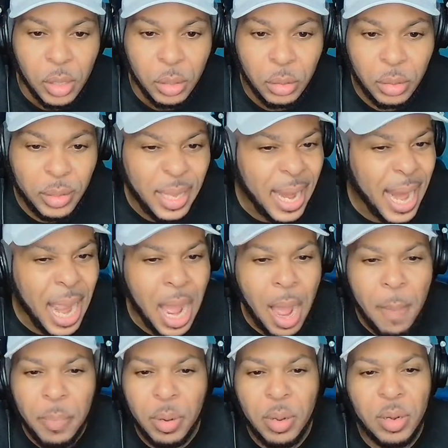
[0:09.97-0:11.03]
Today
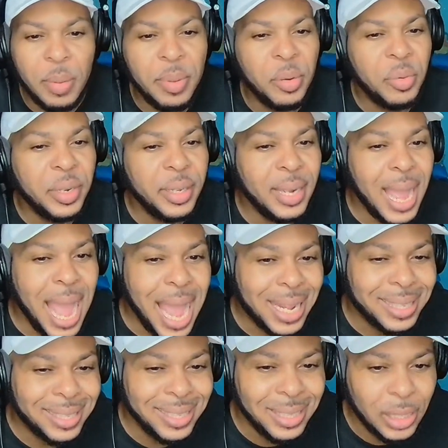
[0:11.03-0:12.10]
I'm gonna be
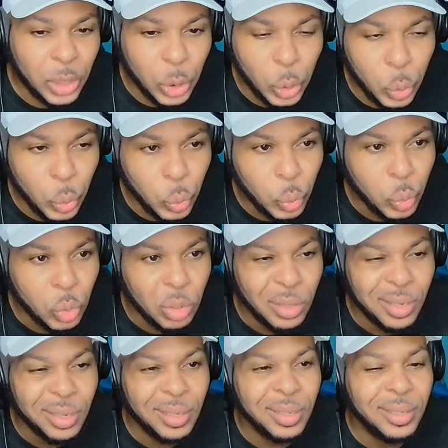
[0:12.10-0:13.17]
reacting to
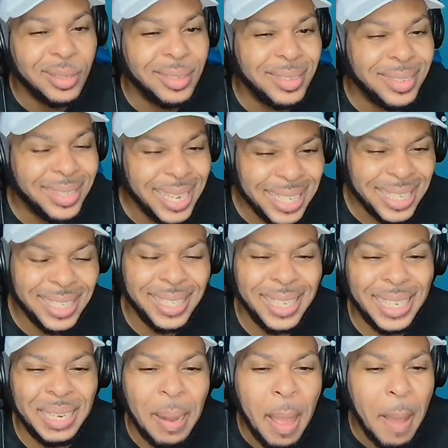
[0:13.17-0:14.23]

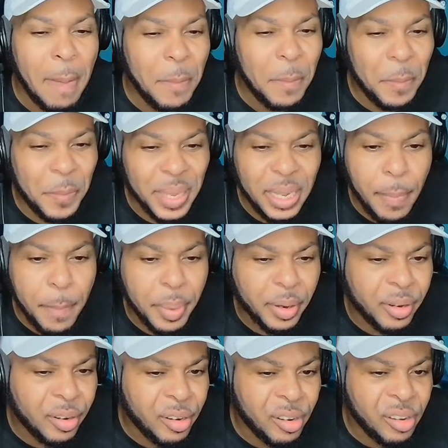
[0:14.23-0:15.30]
Justin
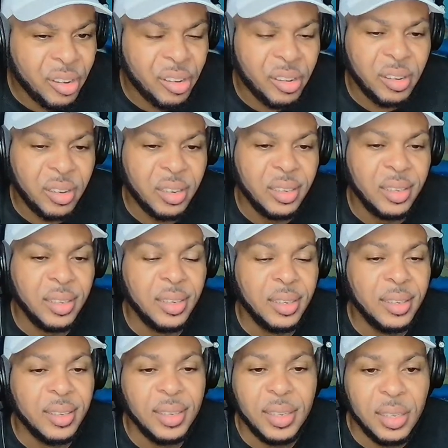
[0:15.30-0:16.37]
Bieber.
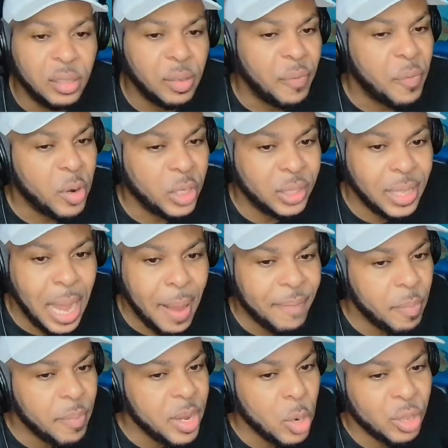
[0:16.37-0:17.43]
The first time
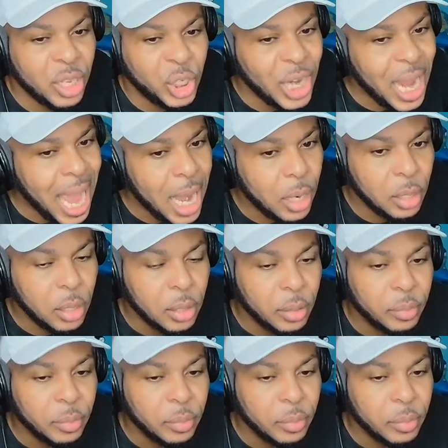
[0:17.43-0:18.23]
for me on the channel.